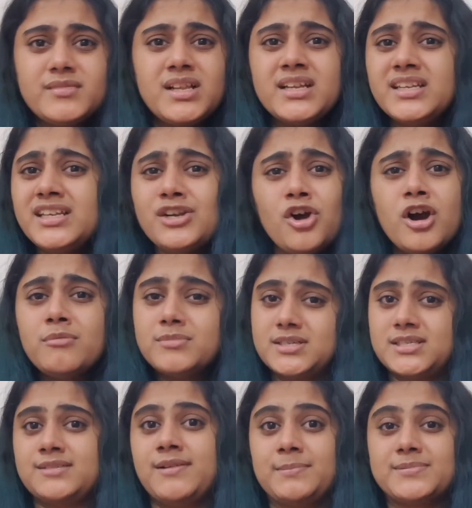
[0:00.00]

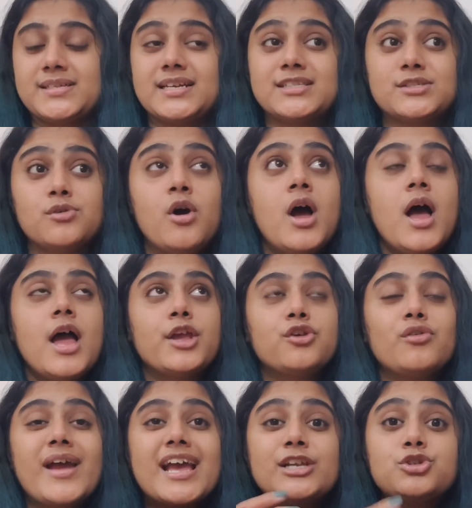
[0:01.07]
e-commerce website. So
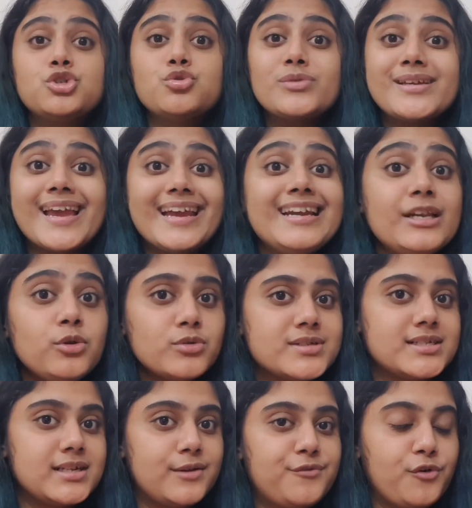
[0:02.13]
educate
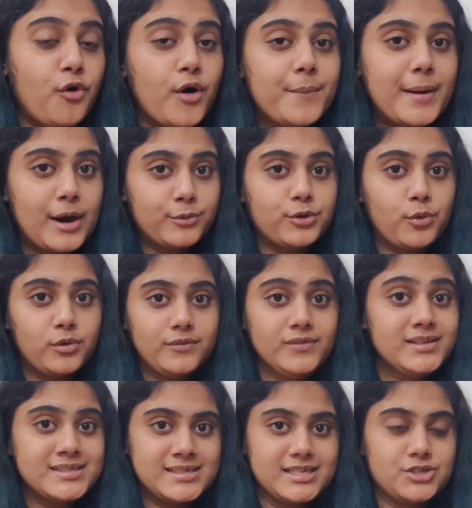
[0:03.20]
yourself about all of
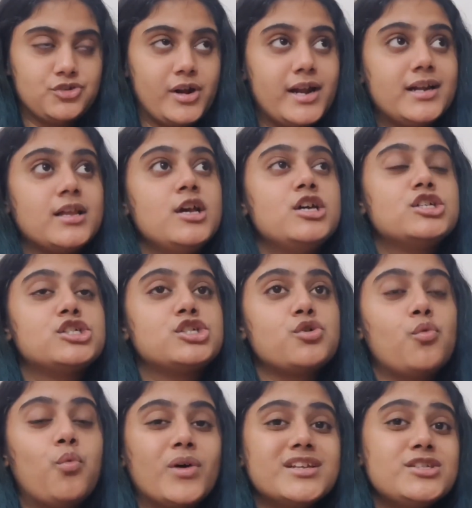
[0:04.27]
these things, right? So
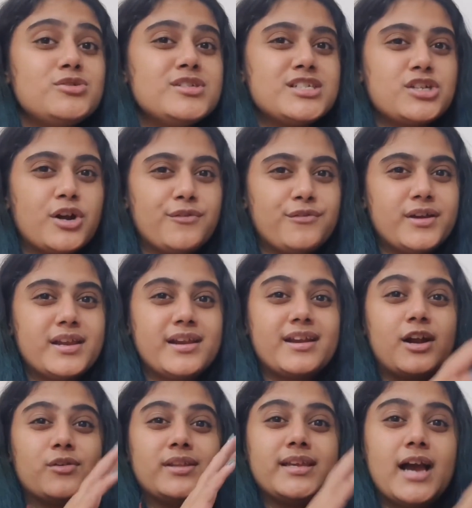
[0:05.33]
once you start figuring
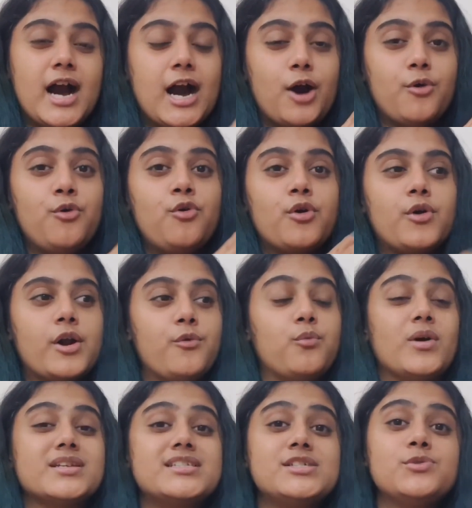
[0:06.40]
out the how, or
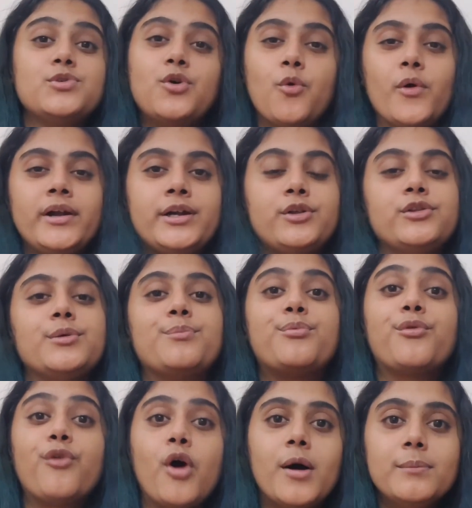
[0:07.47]
once you go into the
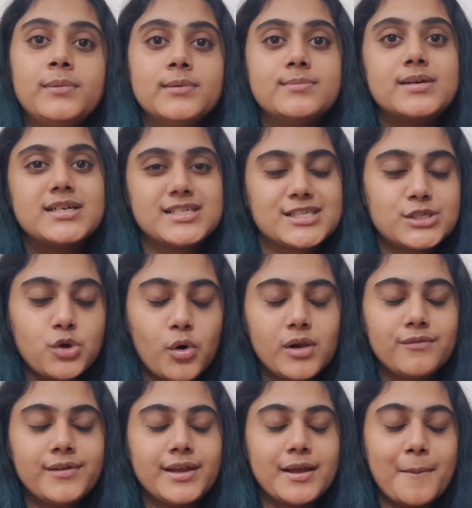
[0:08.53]
problem
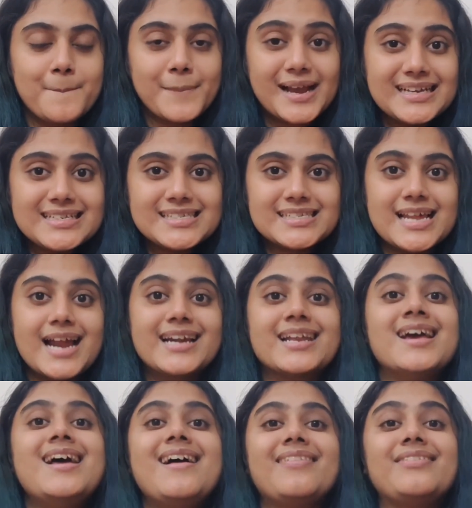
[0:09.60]
solving mindset,
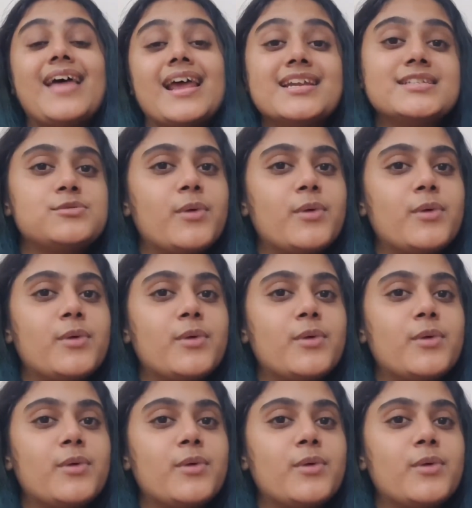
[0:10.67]
that is